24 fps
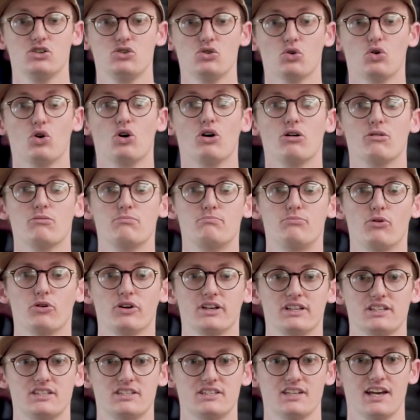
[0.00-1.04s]
your
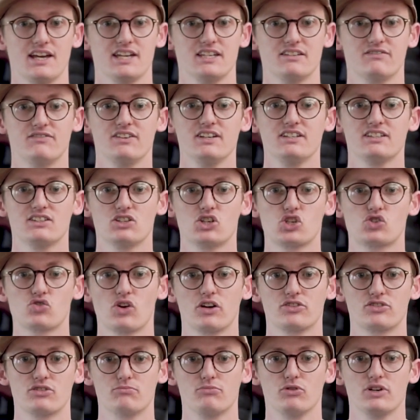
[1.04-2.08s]
buoyancy aid. These
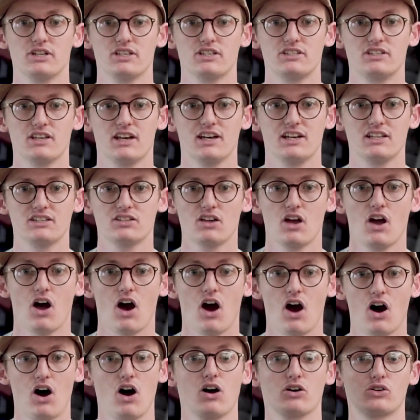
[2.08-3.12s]
instructor buoyancy aids
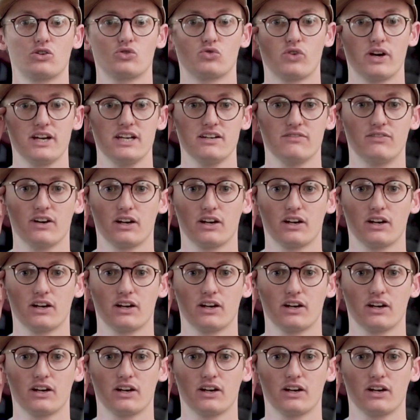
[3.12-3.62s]
are great.